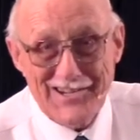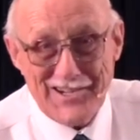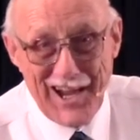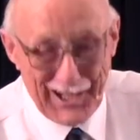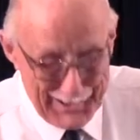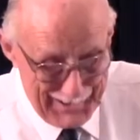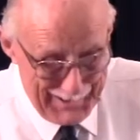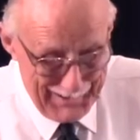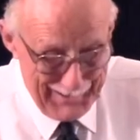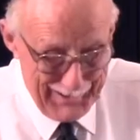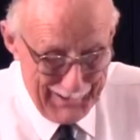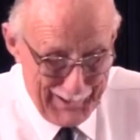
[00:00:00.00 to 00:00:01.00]
And
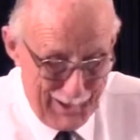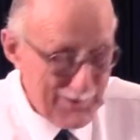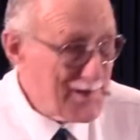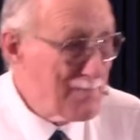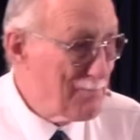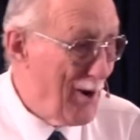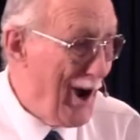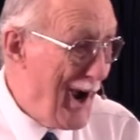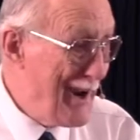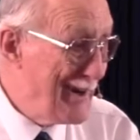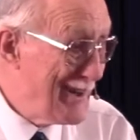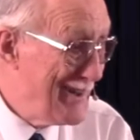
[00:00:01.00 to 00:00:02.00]
second, indulging
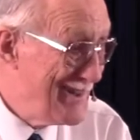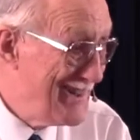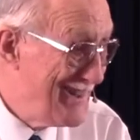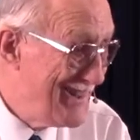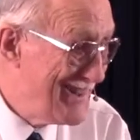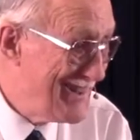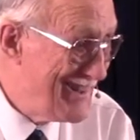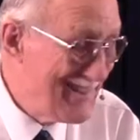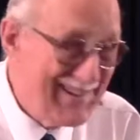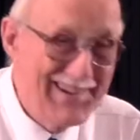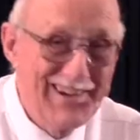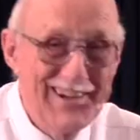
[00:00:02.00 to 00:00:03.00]
pride.
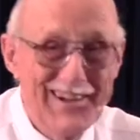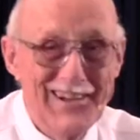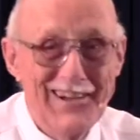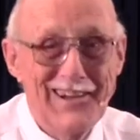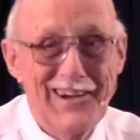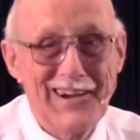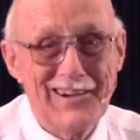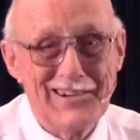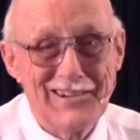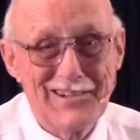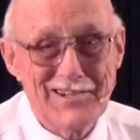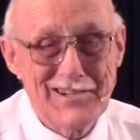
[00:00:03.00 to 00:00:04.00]

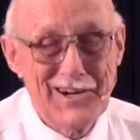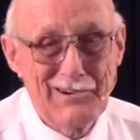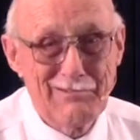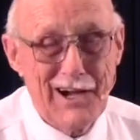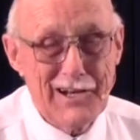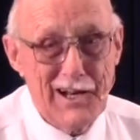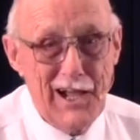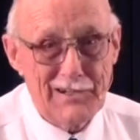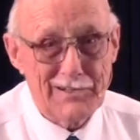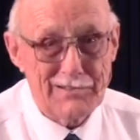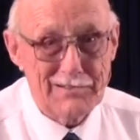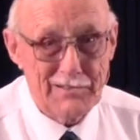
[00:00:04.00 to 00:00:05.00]
Yeah, sinning right
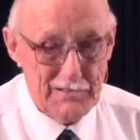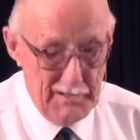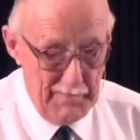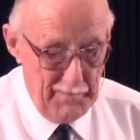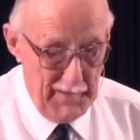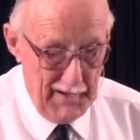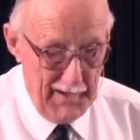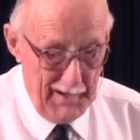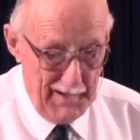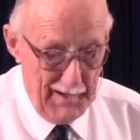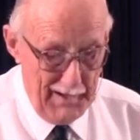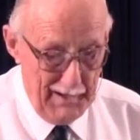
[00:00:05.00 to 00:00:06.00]
now.
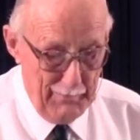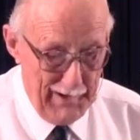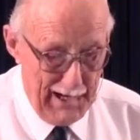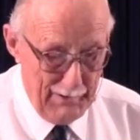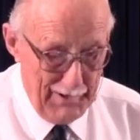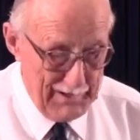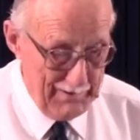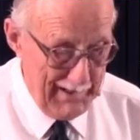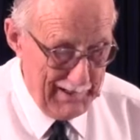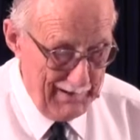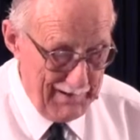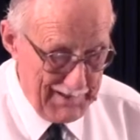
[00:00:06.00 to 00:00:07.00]
And when I went
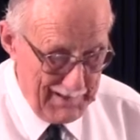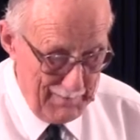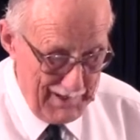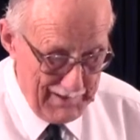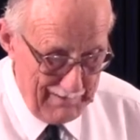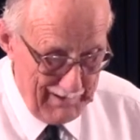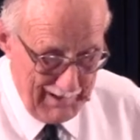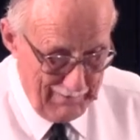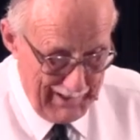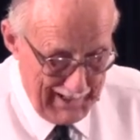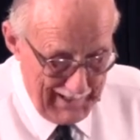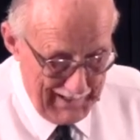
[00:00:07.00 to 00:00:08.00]
to India as a
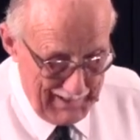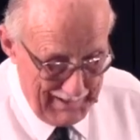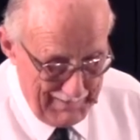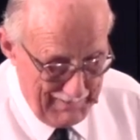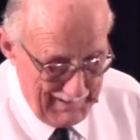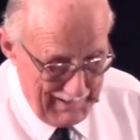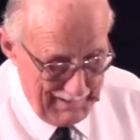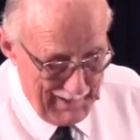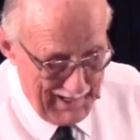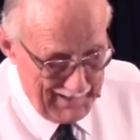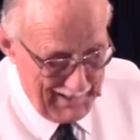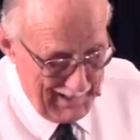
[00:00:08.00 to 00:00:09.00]
missionary, we had
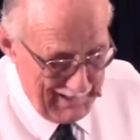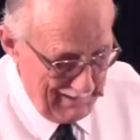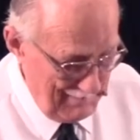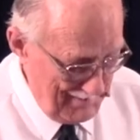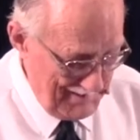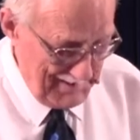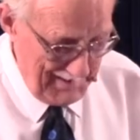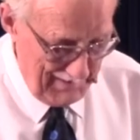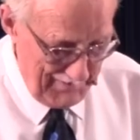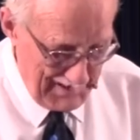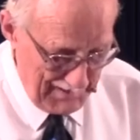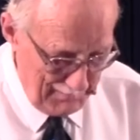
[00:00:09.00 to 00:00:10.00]
a man there who was
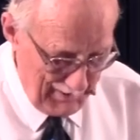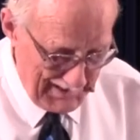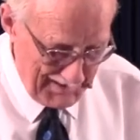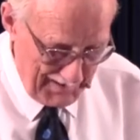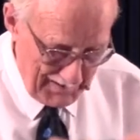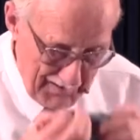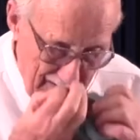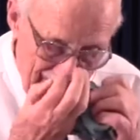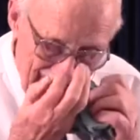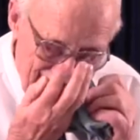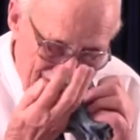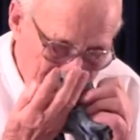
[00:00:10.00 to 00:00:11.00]
a division president.